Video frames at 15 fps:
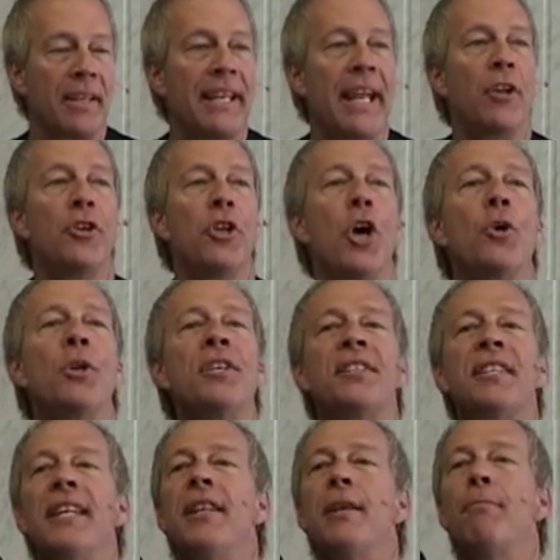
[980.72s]
Now
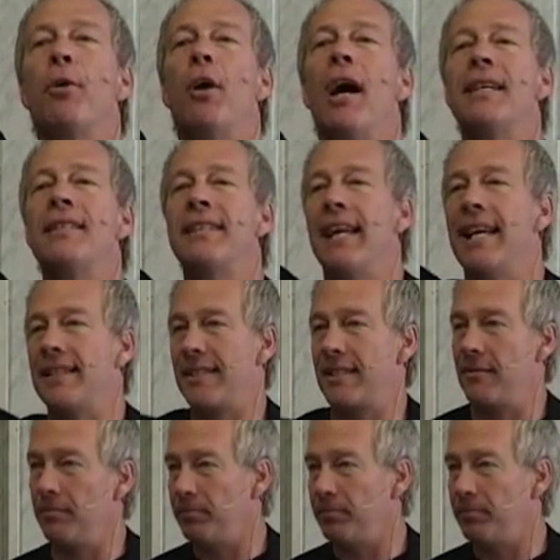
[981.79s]
notice in the process.